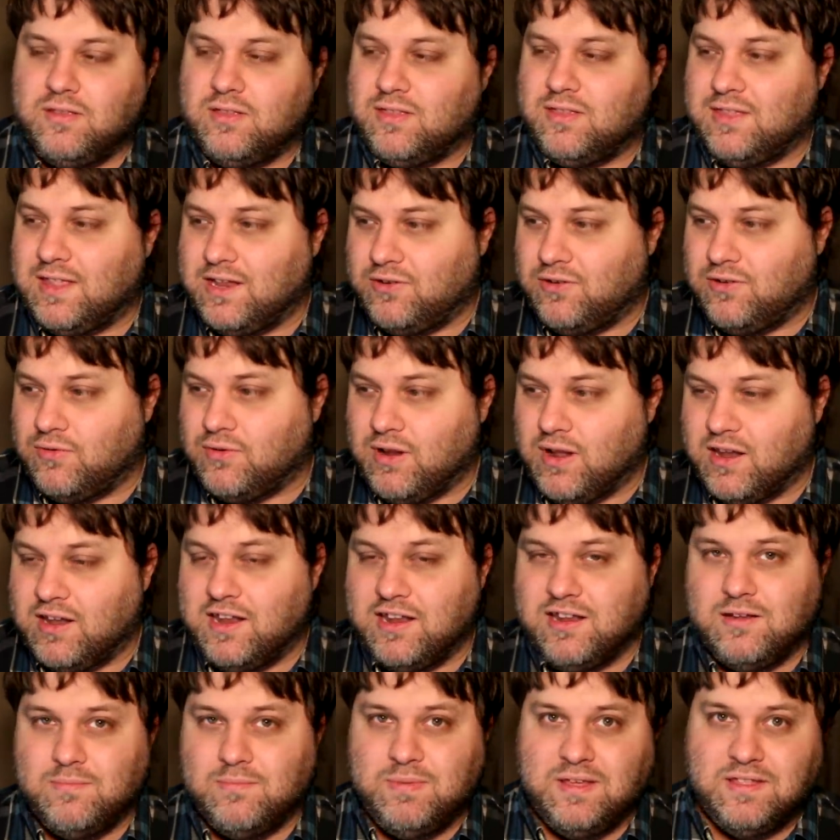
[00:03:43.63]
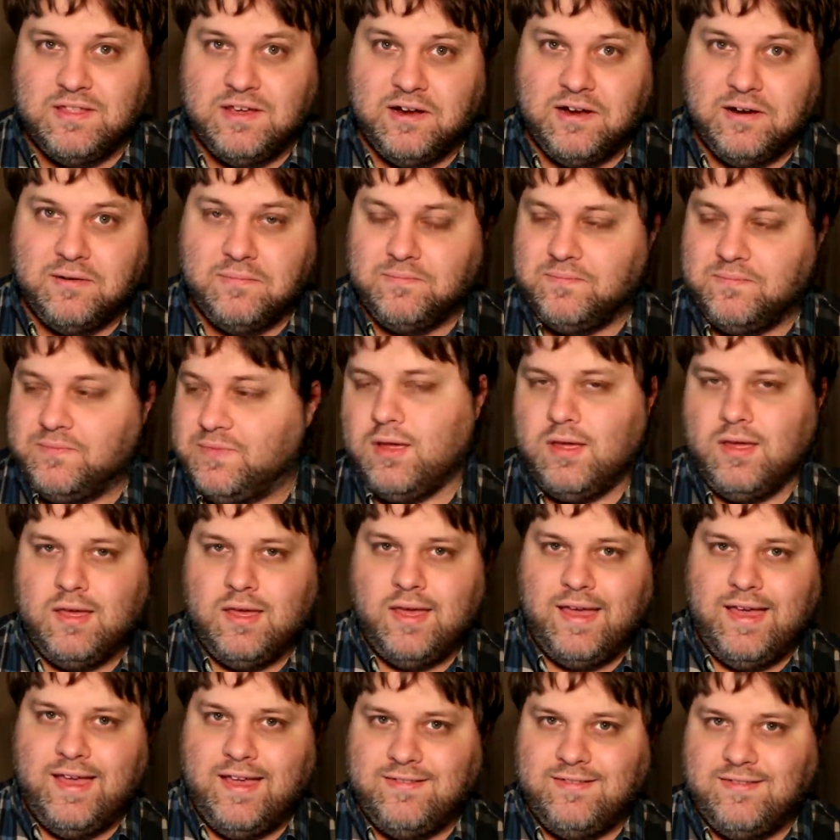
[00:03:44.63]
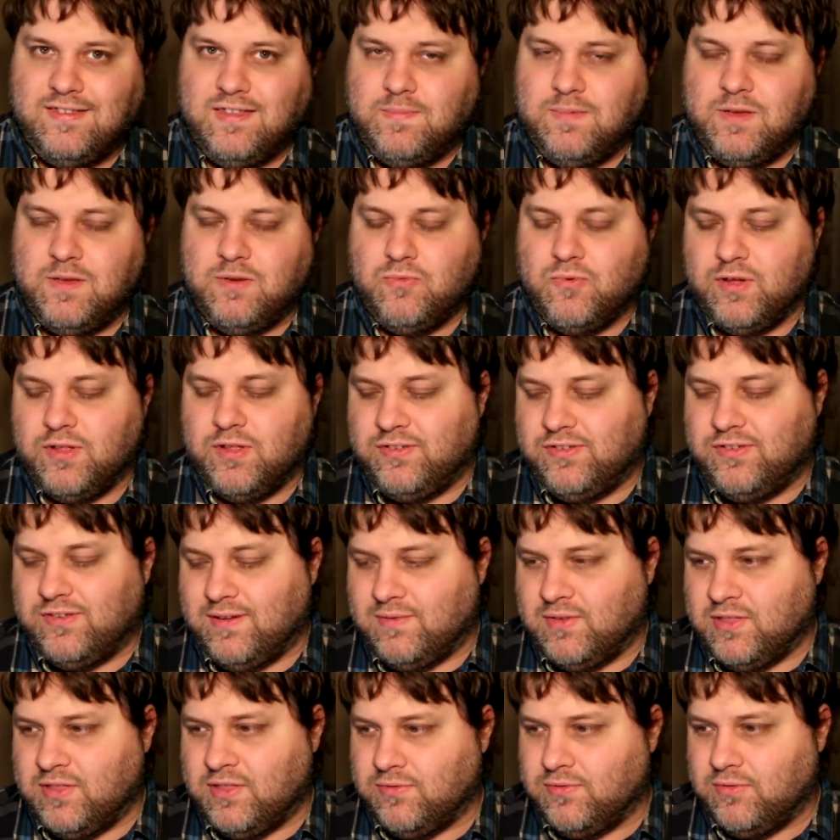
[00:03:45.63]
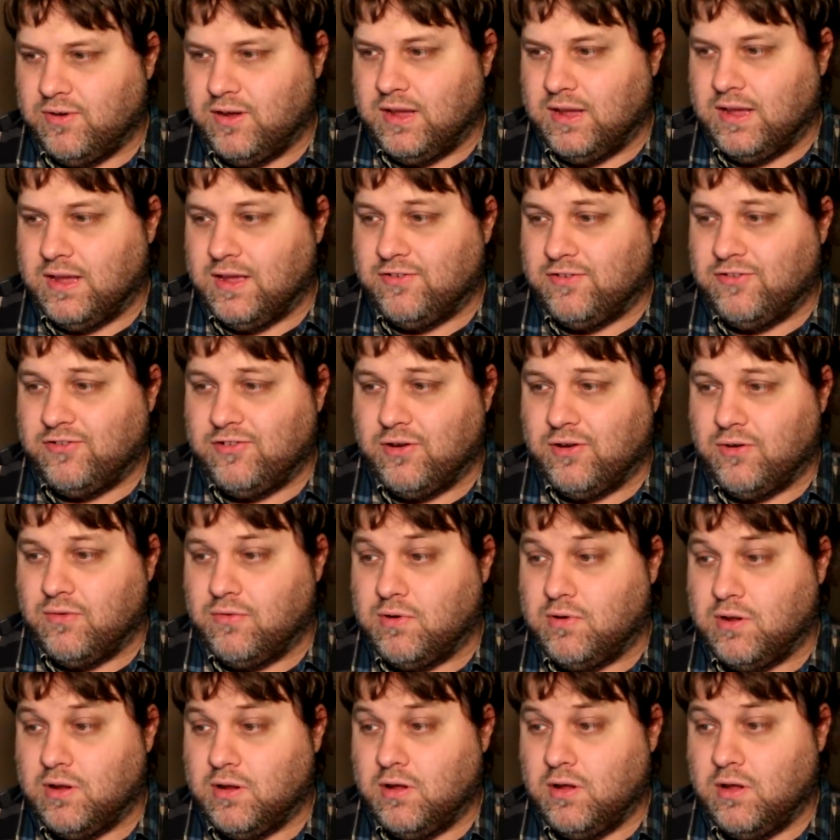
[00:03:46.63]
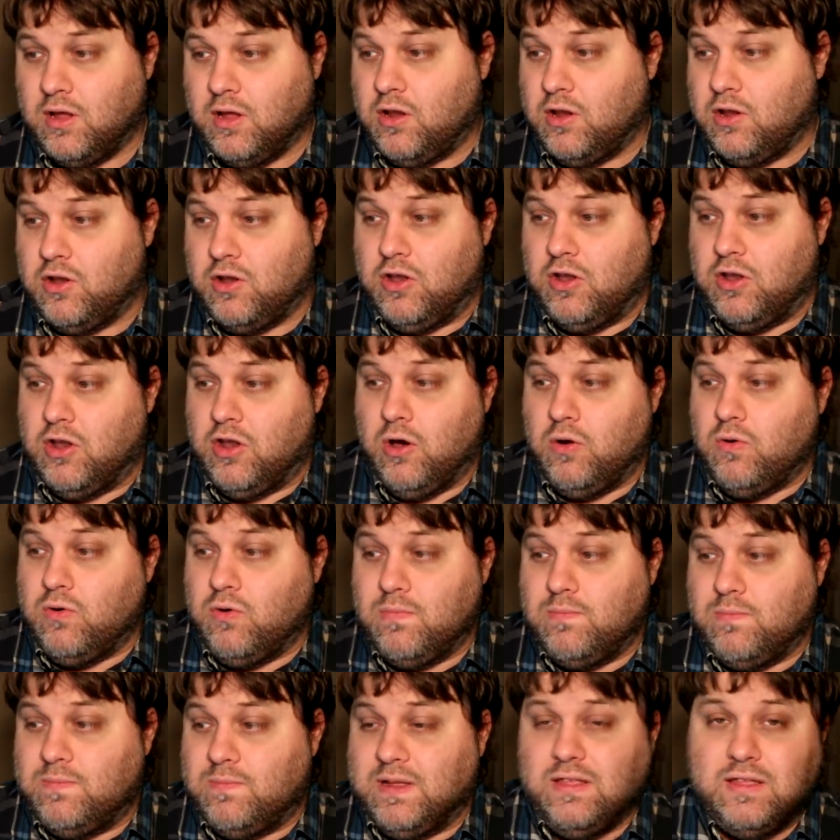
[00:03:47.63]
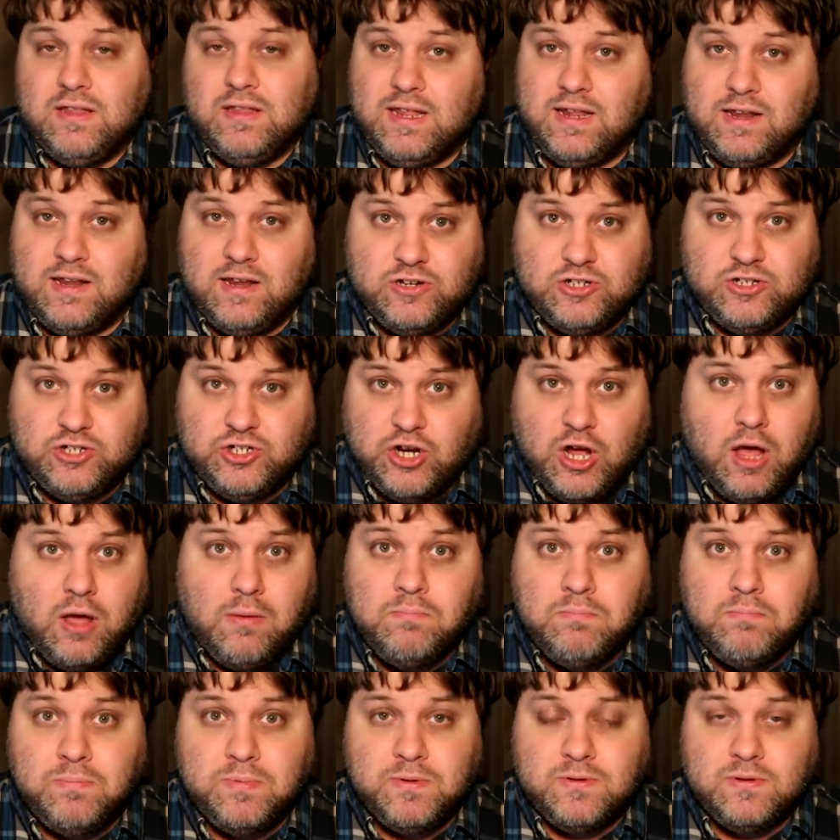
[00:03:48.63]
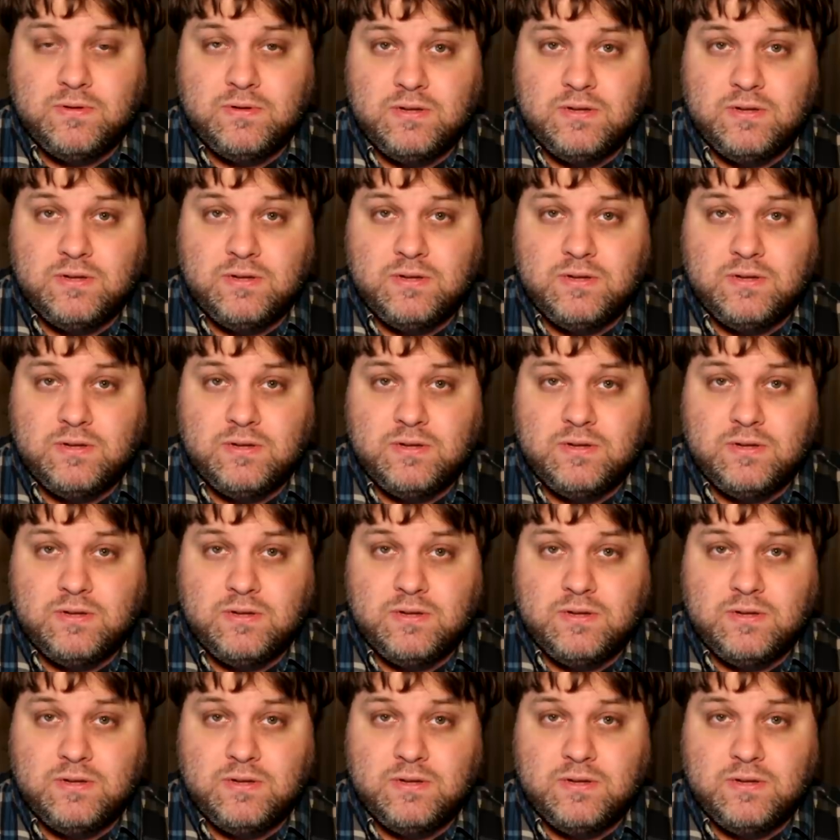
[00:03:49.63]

They do not need to be there. S C P one seventy-three has shown no ability to jump.